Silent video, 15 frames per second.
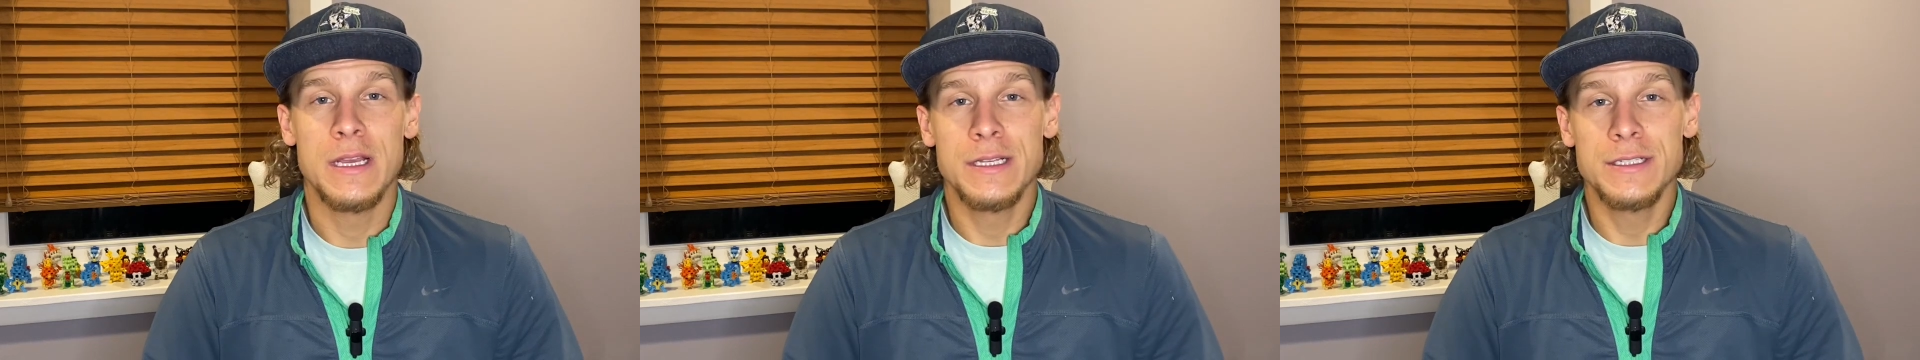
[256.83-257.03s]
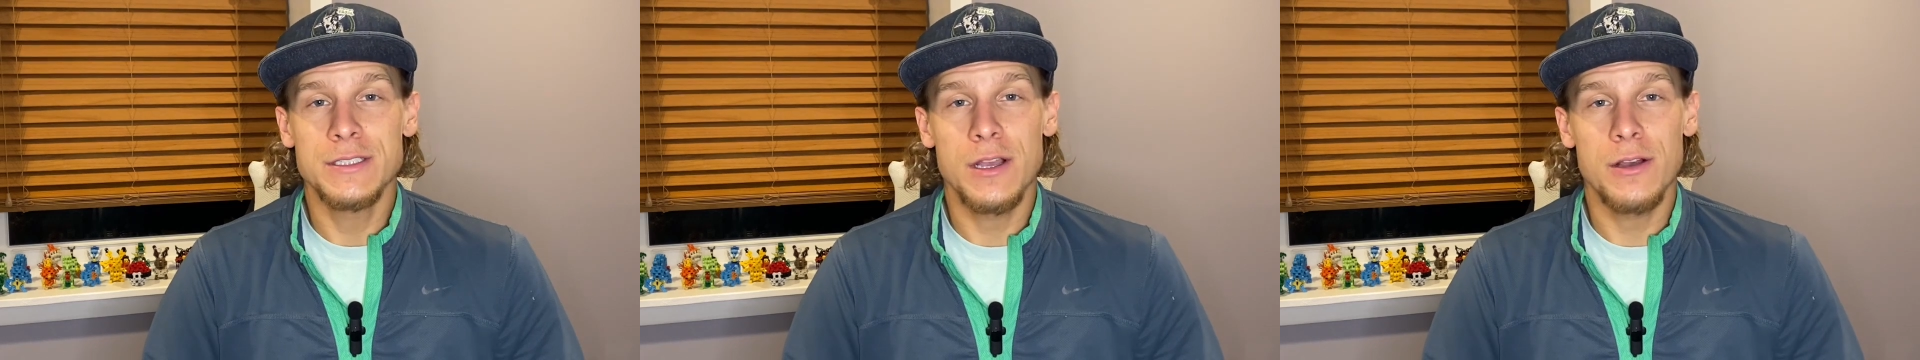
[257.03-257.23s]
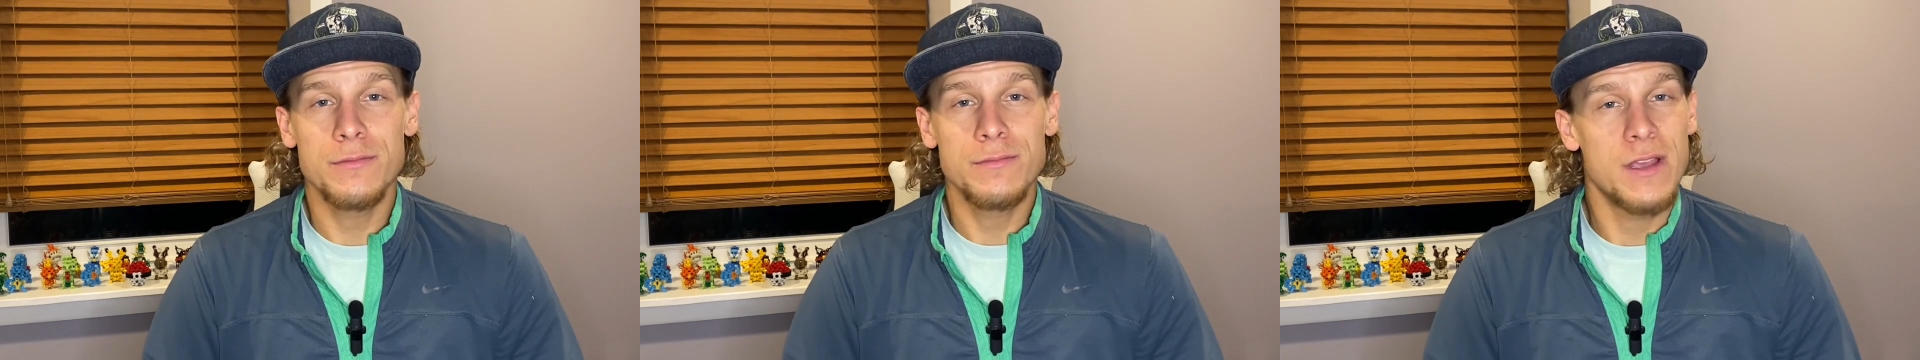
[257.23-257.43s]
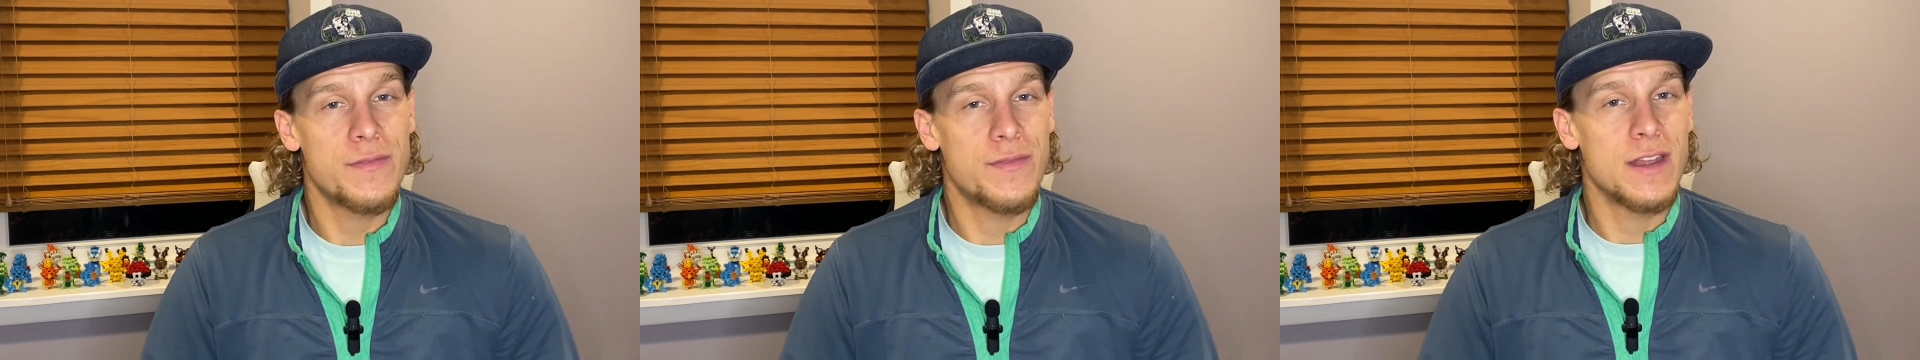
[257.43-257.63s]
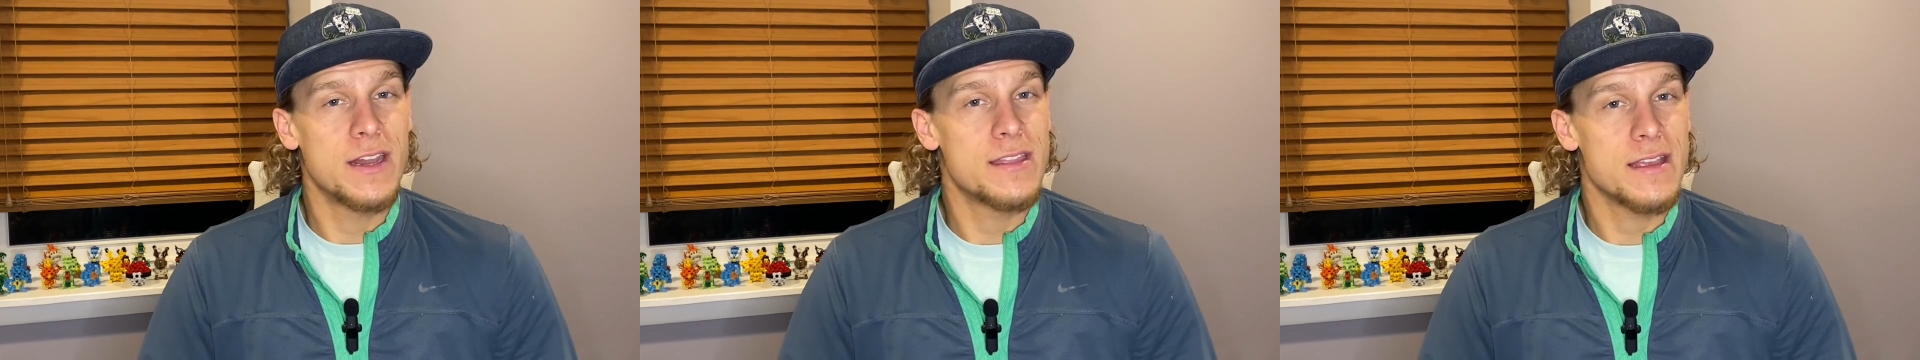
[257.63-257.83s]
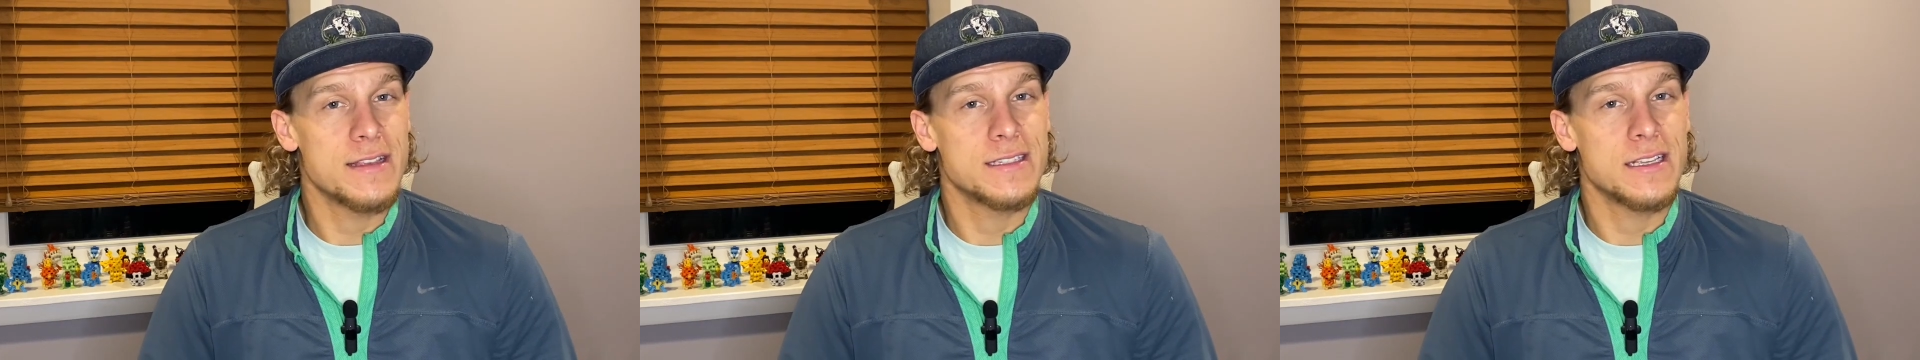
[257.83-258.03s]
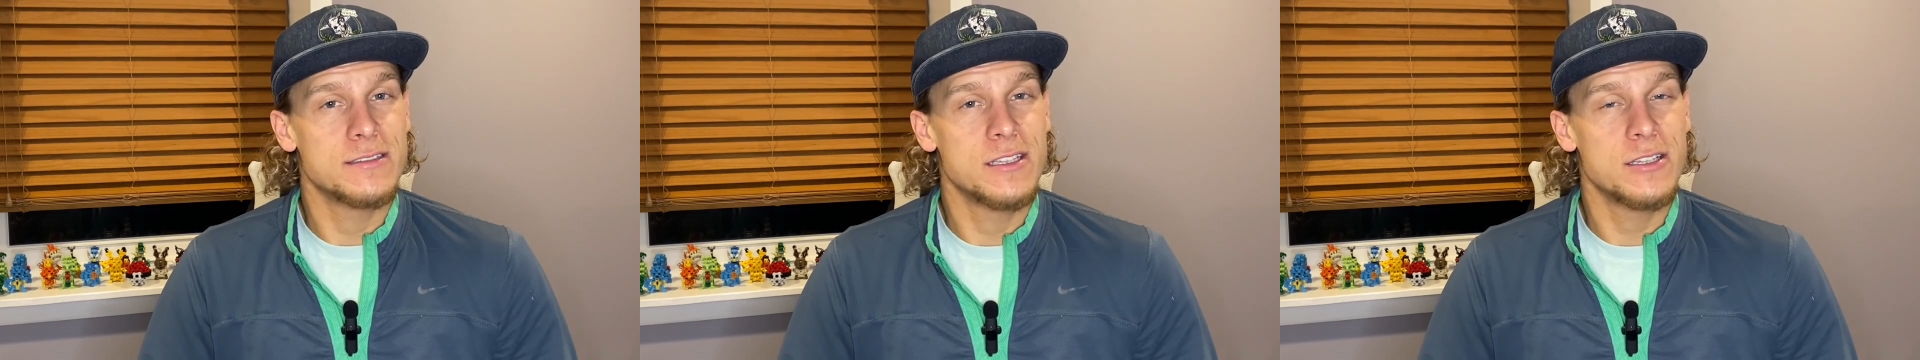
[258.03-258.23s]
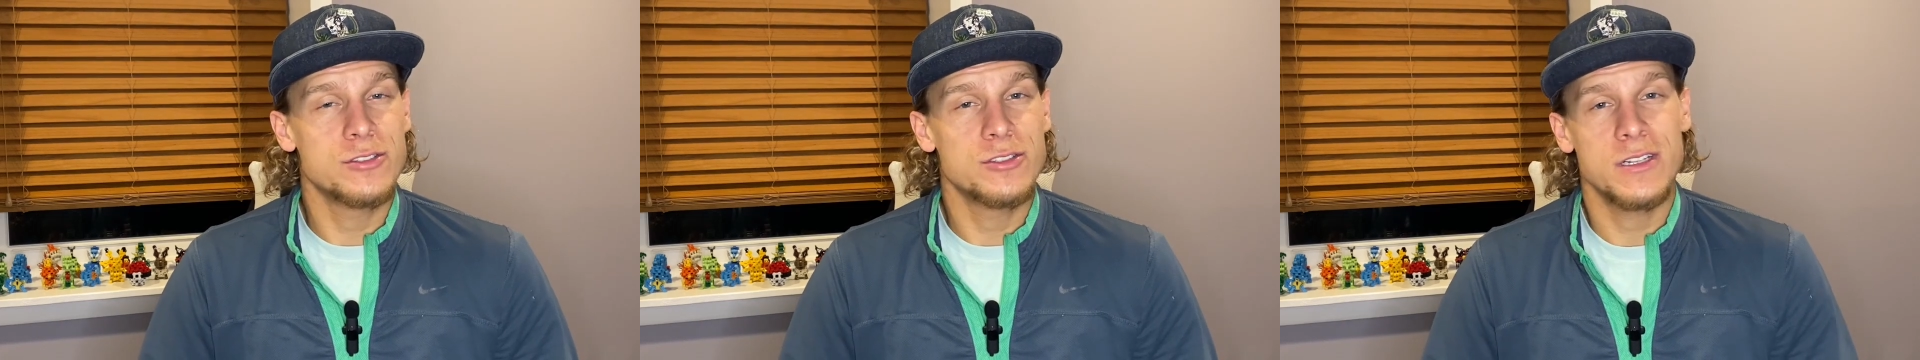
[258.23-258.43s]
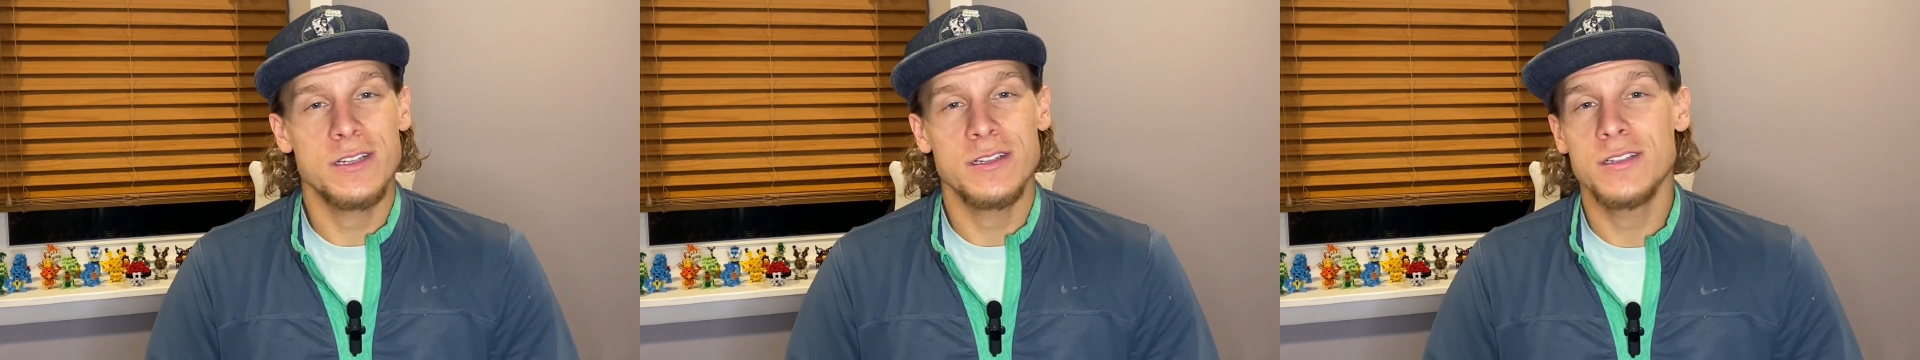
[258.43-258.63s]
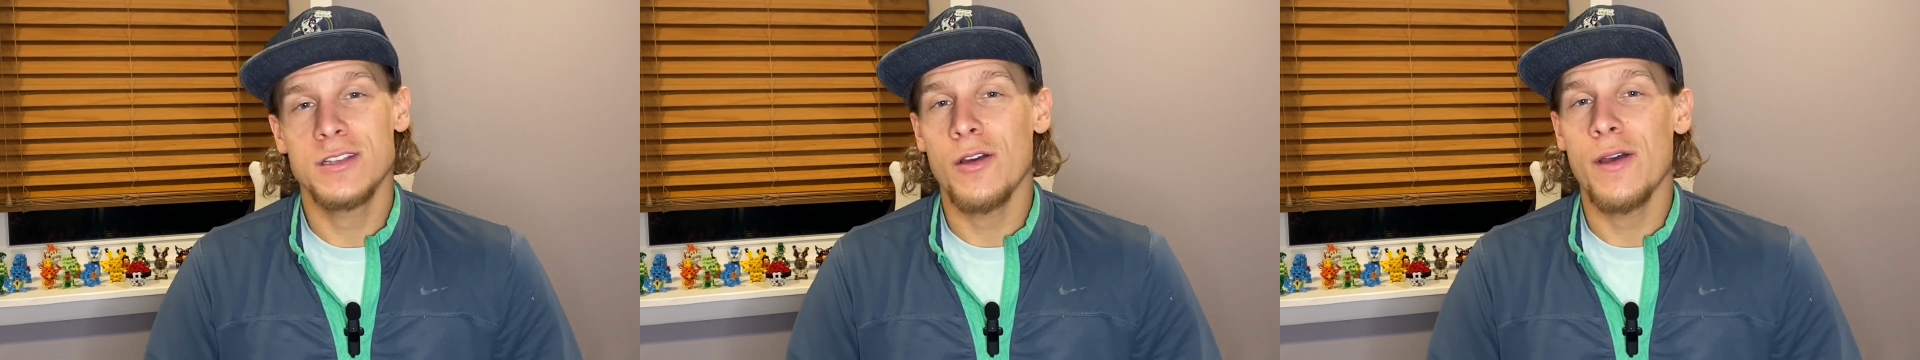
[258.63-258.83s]
So if any of that sounds
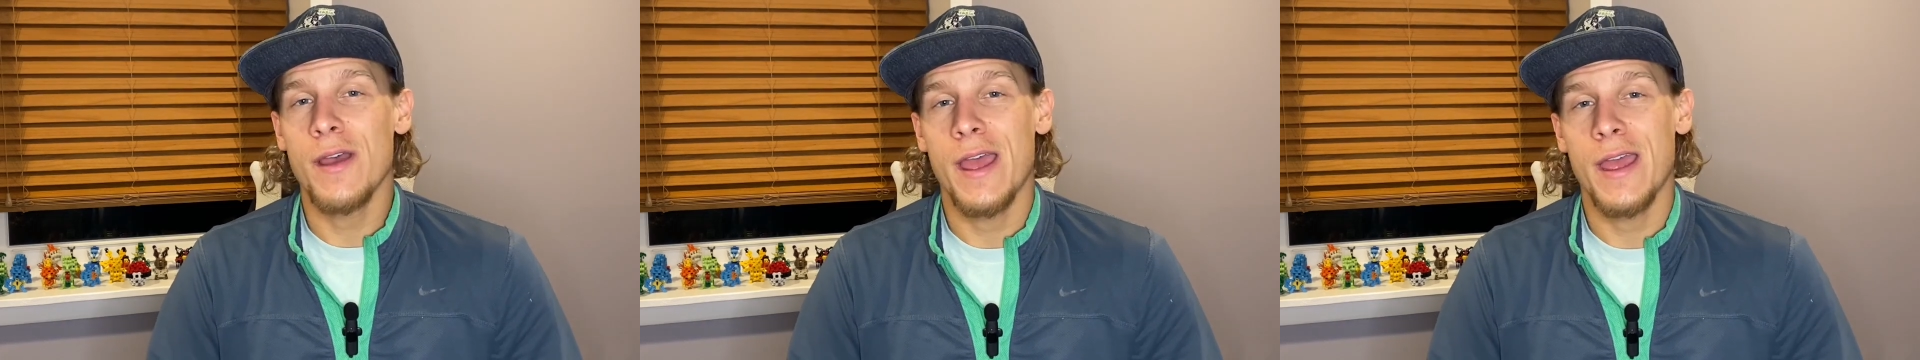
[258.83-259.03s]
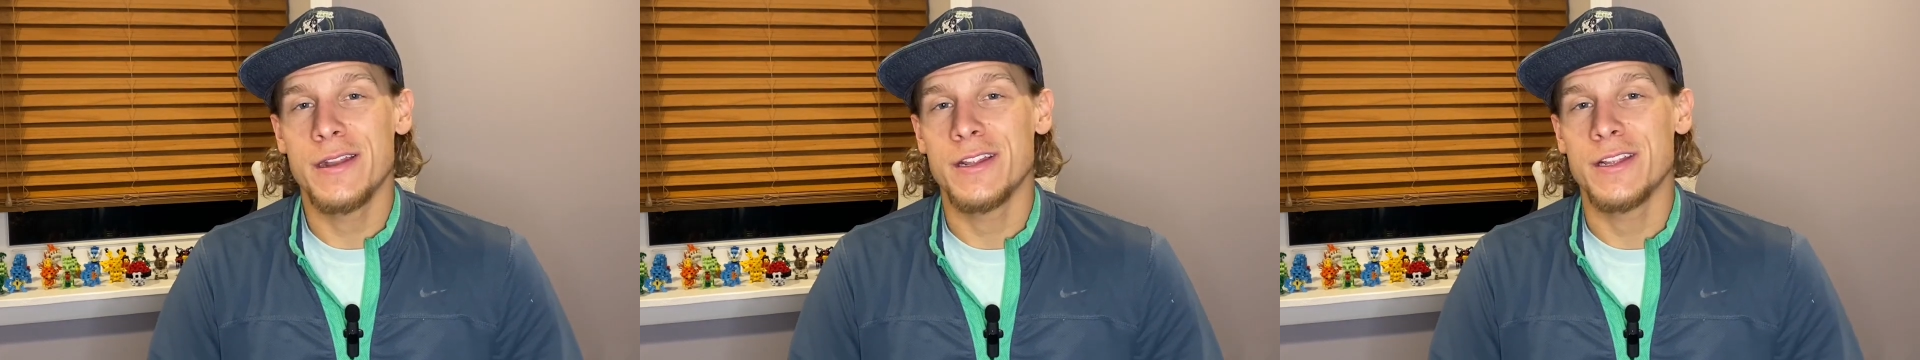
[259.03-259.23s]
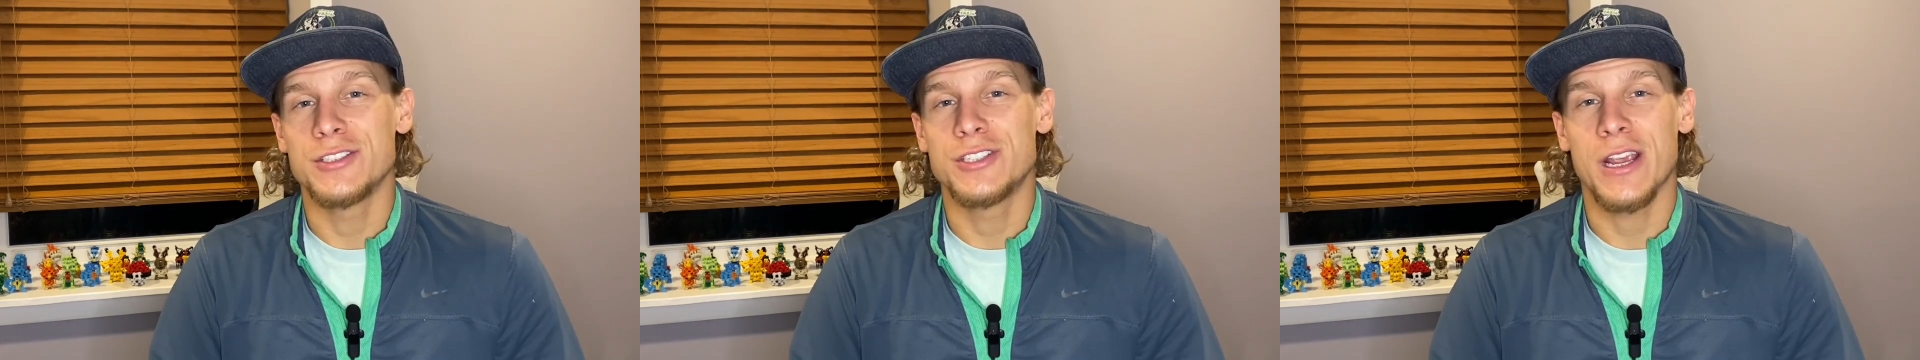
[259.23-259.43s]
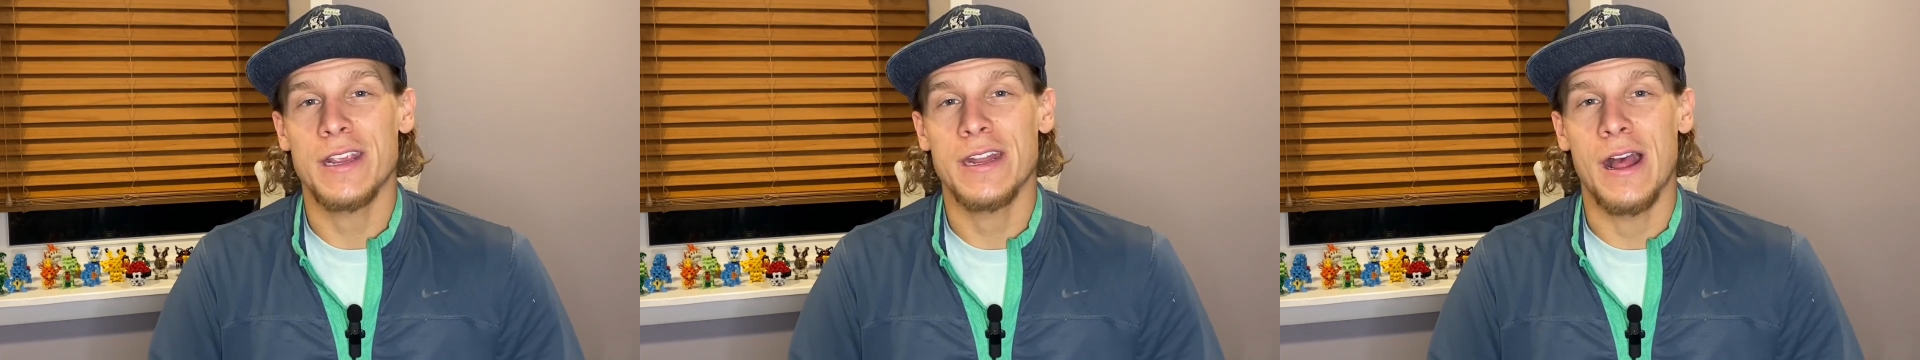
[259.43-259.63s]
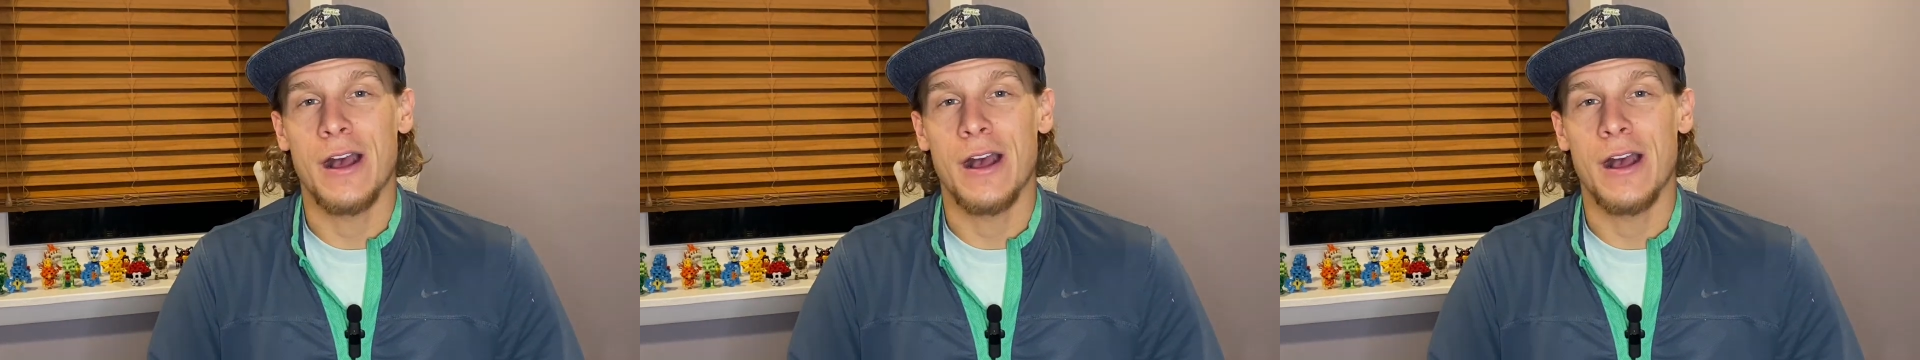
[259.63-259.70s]
interesting, go ahead and check it